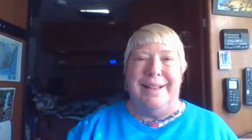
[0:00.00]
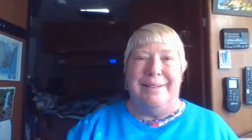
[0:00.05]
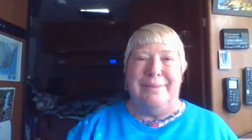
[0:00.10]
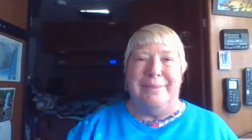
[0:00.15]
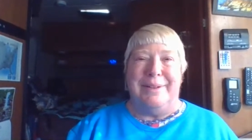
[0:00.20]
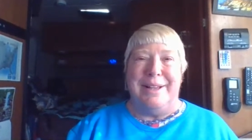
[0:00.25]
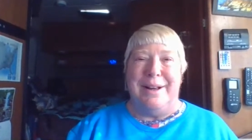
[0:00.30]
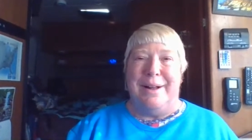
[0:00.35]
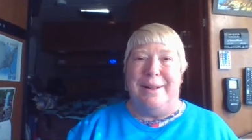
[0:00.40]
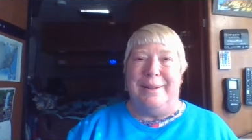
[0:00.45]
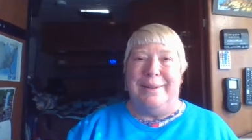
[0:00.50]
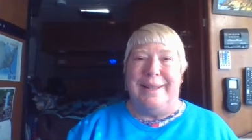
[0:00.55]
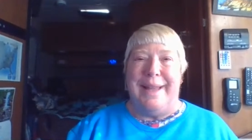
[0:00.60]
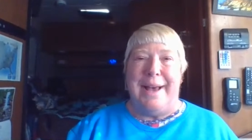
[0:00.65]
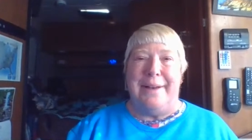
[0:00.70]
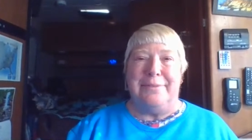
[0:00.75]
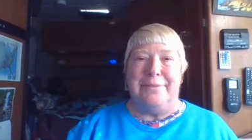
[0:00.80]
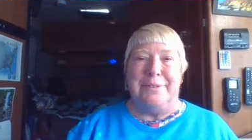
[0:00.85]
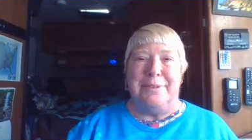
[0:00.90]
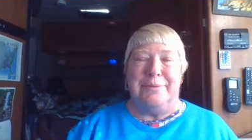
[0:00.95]
We all
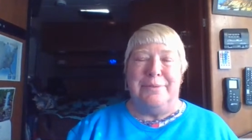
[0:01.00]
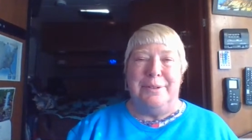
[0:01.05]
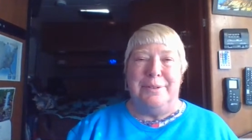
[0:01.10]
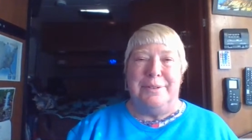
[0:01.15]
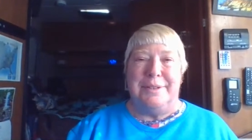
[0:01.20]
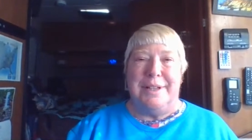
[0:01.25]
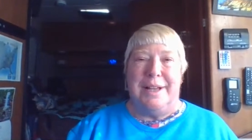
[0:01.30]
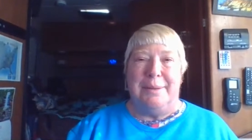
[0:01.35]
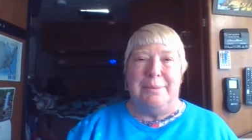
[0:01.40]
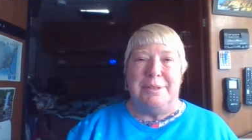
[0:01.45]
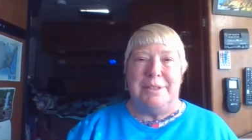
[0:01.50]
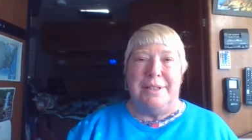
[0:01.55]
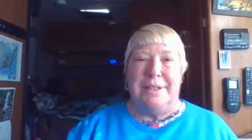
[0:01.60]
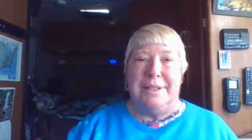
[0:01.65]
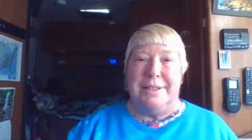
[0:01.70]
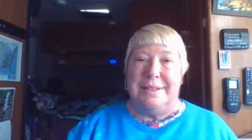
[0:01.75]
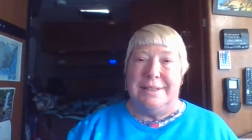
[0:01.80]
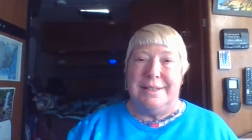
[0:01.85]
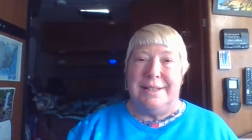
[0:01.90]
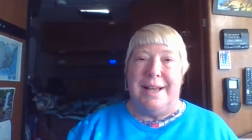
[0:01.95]
laughed a few times
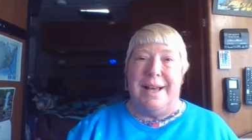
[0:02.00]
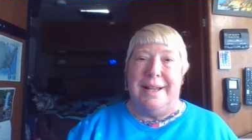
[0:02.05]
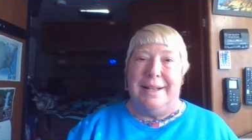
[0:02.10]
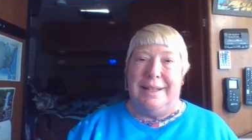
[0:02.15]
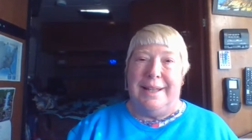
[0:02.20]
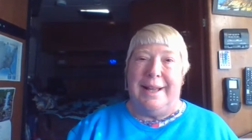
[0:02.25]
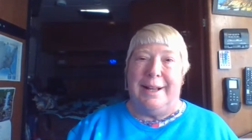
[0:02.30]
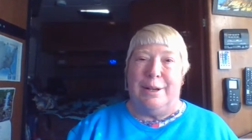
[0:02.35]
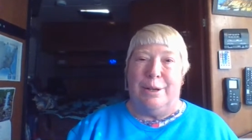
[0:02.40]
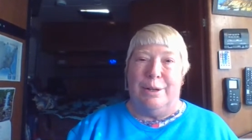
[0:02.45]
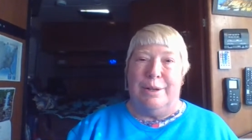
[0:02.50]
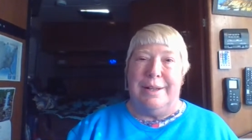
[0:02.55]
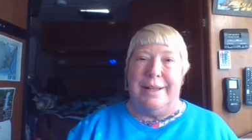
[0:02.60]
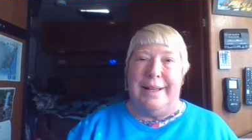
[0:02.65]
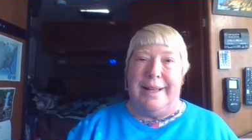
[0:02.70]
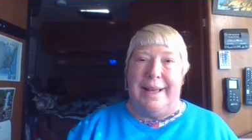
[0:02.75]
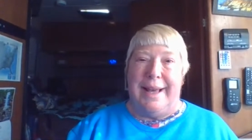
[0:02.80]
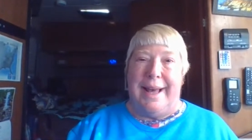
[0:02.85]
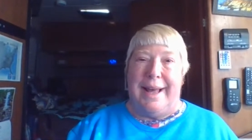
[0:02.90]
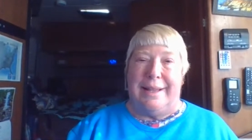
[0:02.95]
because it's kind of like herding
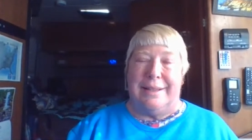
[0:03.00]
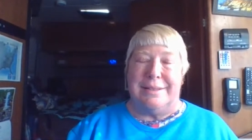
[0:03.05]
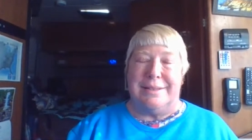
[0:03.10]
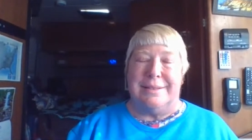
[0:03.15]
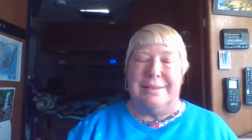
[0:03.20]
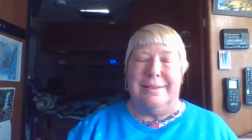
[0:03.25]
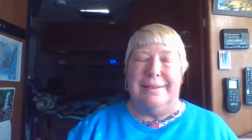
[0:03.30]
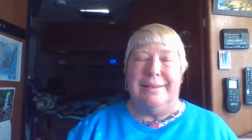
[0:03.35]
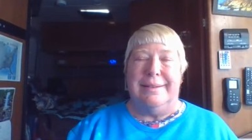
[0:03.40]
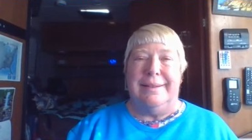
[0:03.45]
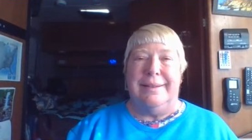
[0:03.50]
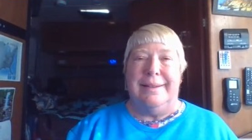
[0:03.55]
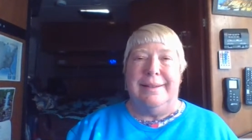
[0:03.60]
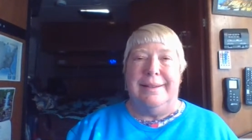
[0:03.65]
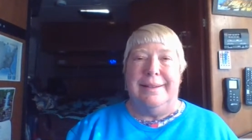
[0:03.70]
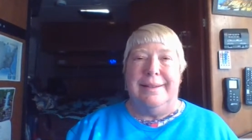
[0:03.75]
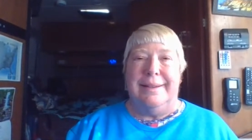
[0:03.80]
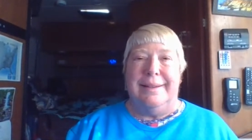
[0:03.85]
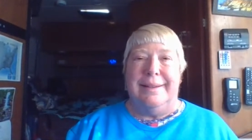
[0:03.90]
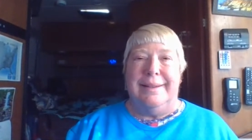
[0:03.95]
cats.
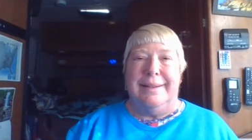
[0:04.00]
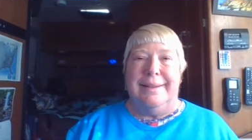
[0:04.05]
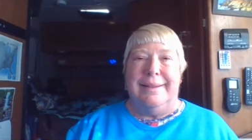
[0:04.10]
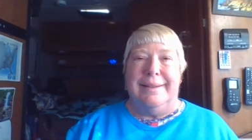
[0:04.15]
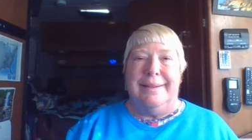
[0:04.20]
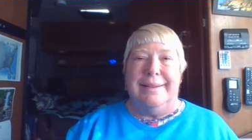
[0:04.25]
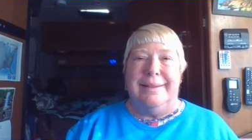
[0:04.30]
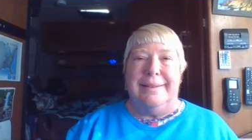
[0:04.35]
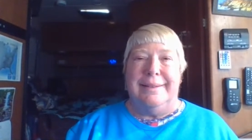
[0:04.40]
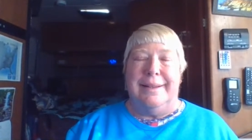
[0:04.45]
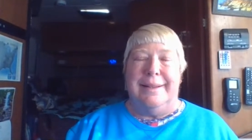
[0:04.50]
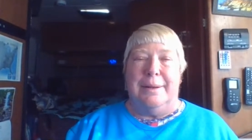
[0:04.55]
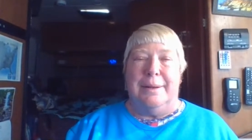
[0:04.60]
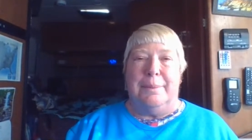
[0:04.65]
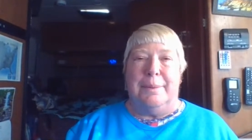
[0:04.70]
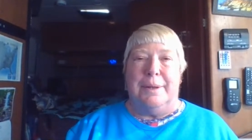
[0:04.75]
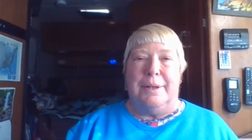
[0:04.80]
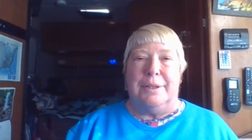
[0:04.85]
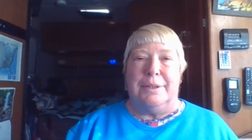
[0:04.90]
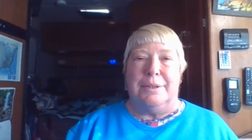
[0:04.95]
There
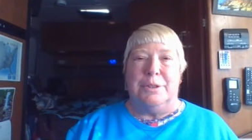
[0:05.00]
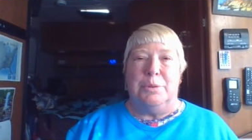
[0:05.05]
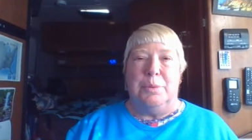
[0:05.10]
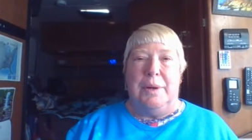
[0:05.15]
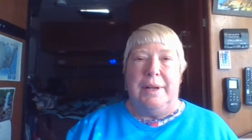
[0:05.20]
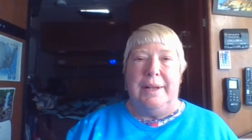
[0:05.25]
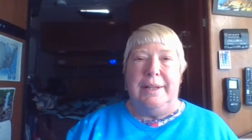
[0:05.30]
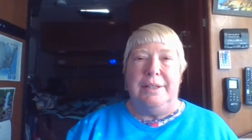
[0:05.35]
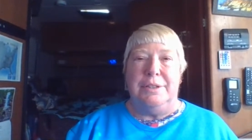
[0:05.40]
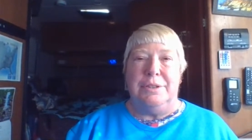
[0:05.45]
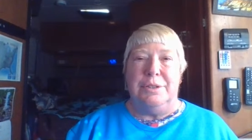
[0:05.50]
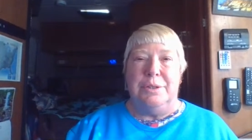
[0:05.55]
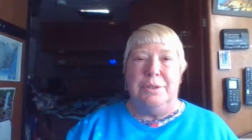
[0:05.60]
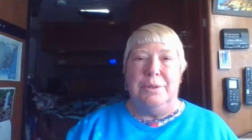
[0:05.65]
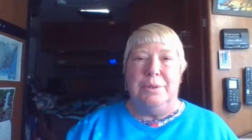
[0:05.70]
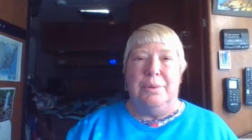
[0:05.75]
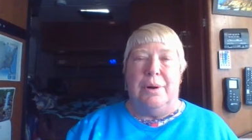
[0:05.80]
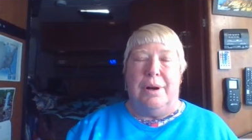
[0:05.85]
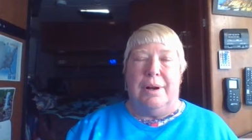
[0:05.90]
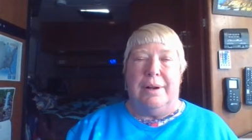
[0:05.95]
were
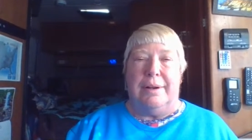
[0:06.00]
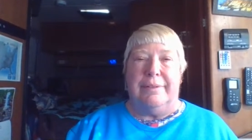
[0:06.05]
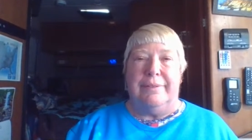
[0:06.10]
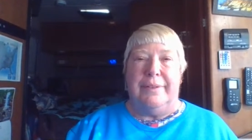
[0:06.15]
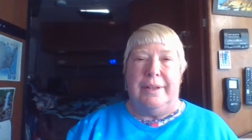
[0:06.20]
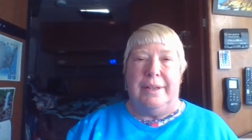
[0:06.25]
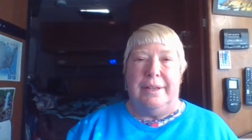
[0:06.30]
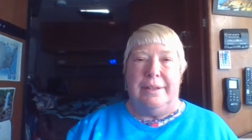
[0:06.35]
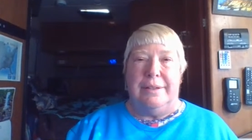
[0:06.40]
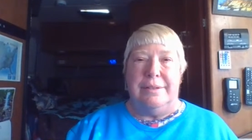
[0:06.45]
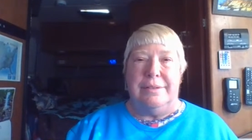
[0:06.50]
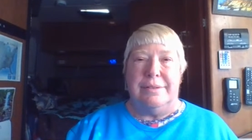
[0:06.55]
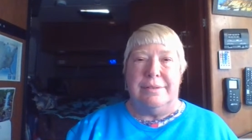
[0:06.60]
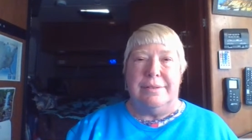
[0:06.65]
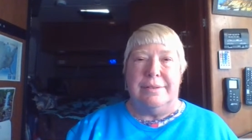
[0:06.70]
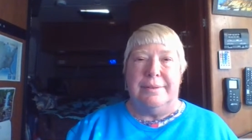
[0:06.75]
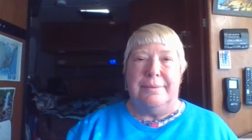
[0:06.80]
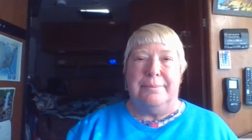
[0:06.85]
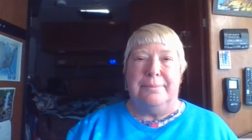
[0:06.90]
22 RVs.